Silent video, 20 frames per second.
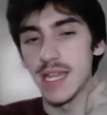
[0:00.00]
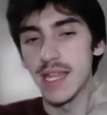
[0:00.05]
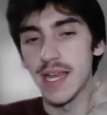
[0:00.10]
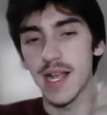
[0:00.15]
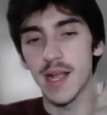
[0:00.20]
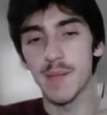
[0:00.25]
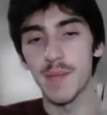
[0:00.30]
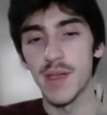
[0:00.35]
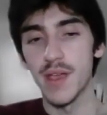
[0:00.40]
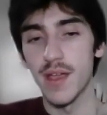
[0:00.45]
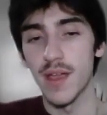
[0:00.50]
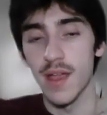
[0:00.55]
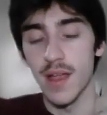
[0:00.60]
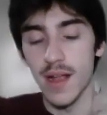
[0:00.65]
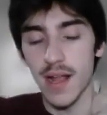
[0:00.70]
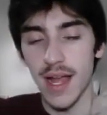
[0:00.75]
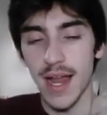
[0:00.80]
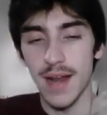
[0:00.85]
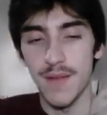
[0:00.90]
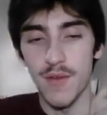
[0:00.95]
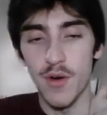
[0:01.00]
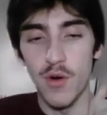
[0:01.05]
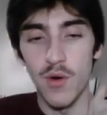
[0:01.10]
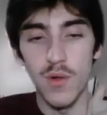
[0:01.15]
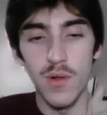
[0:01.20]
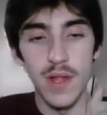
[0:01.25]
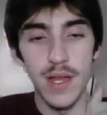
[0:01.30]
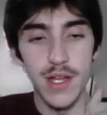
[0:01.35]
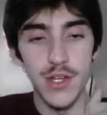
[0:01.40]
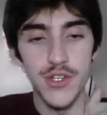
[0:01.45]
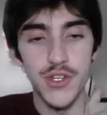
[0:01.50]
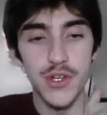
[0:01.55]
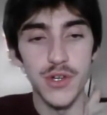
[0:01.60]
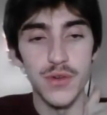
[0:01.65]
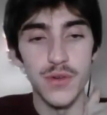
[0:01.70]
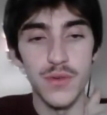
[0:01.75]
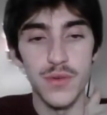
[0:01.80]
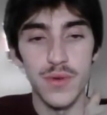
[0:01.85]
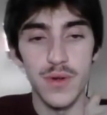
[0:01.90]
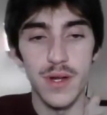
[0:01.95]
that can be kind of a whole
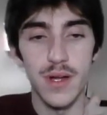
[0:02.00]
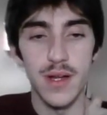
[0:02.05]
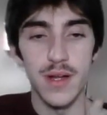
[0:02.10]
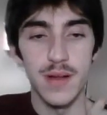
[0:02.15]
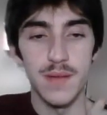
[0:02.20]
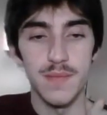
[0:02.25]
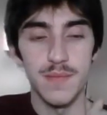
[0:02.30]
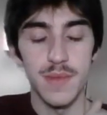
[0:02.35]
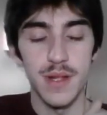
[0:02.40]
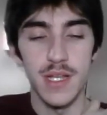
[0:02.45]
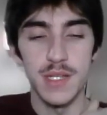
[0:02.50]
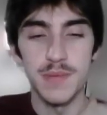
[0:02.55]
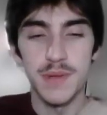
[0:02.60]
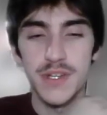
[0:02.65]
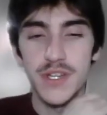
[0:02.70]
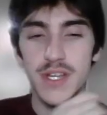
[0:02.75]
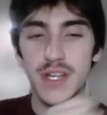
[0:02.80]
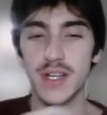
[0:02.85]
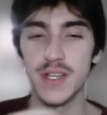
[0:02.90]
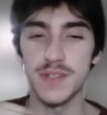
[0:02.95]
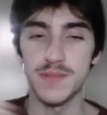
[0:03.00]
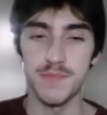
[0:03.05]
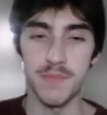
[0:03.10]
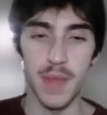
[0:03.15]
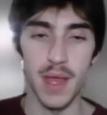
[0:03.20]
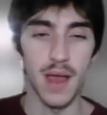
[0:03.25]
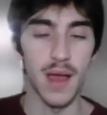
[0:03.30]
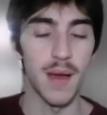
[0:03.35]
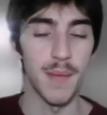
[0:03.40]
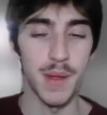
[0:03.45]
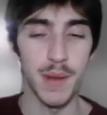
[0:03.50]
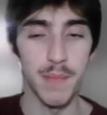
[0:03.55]
issue, especially because, I mean,